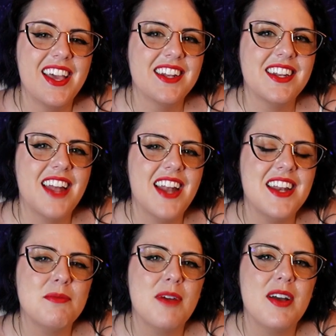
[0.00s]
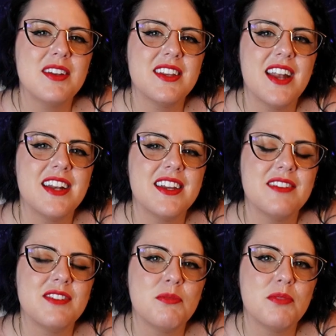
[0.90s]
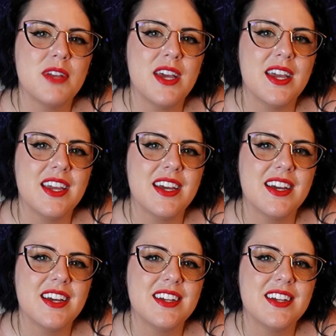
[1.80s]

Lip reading: Did any of you play